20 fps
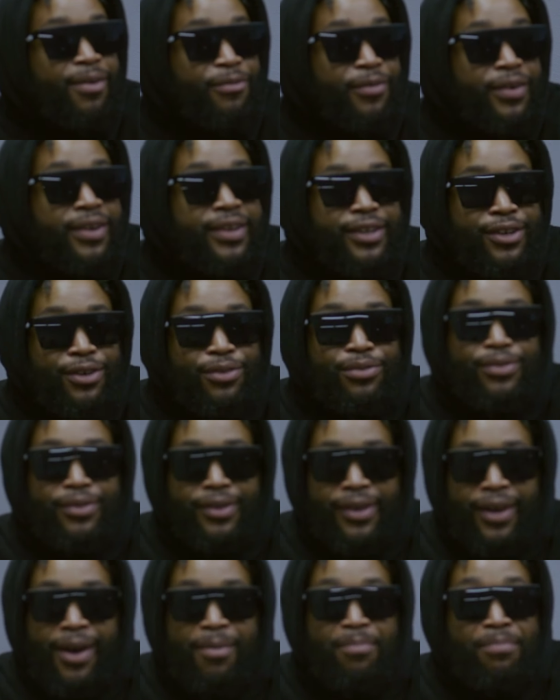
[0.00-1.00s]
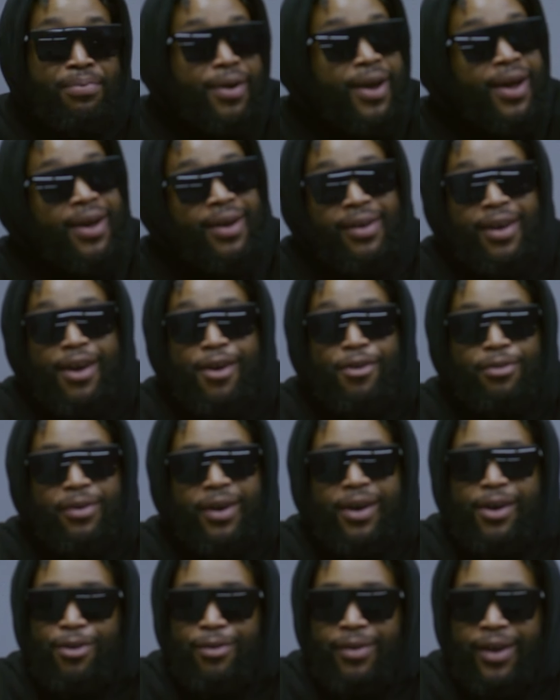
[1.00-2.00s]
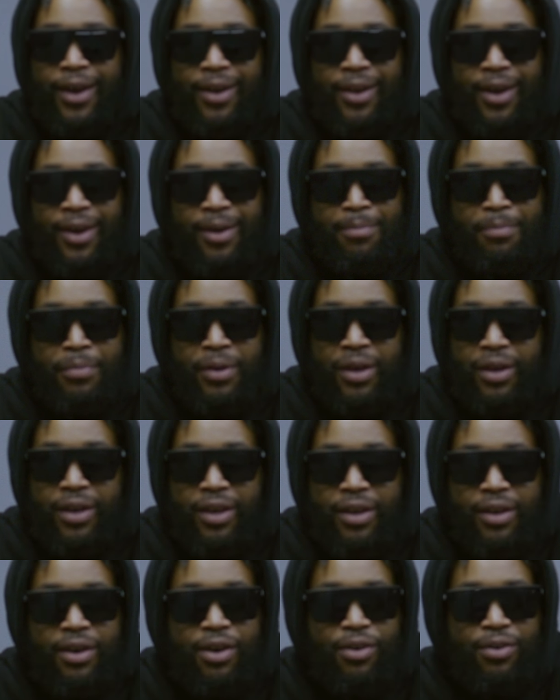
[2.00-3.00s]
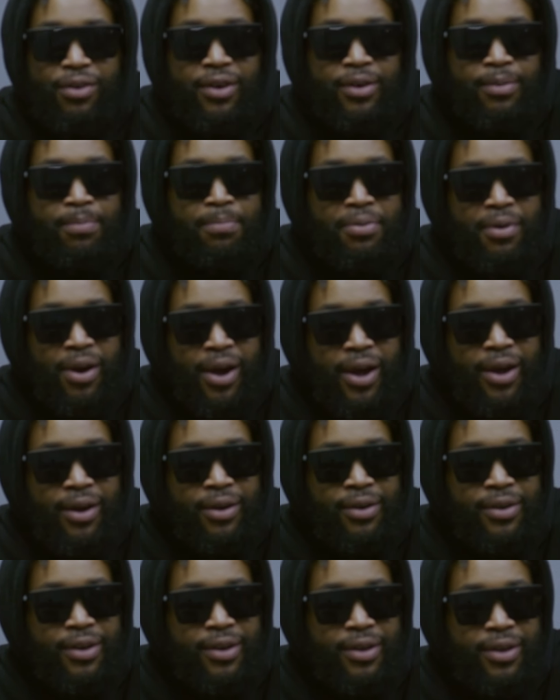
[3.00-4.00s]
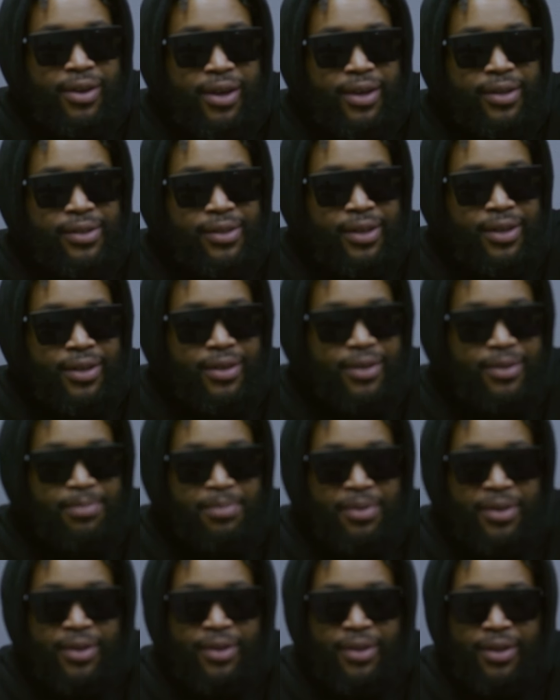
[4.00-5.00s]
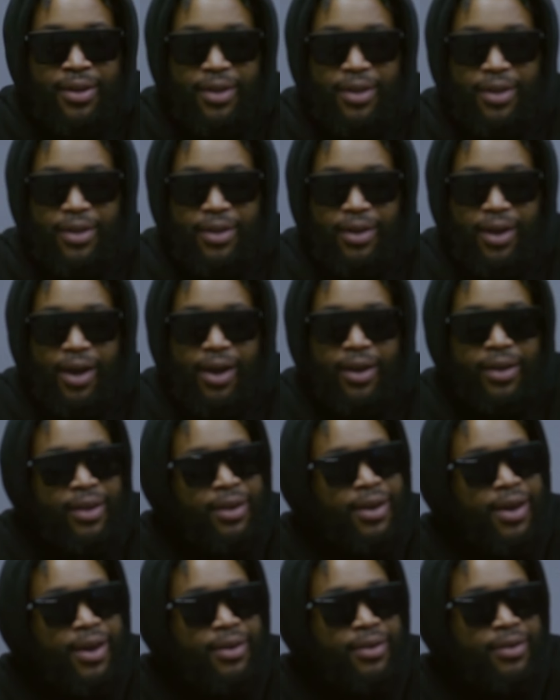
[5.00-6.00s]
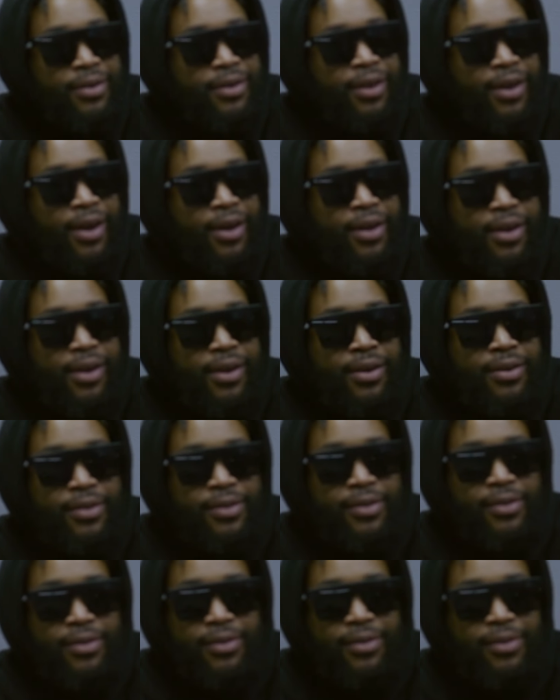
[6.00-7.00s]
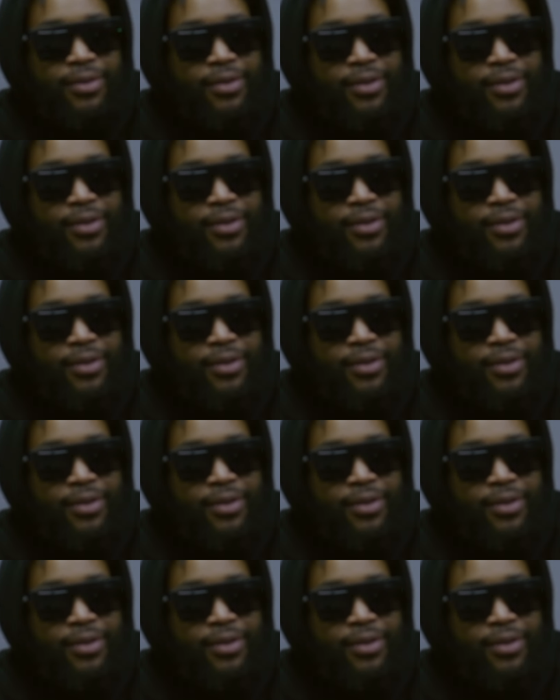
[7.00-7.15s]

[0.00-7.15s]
I really do. I don't have like a big ego or pride or nothing like that, but I kind of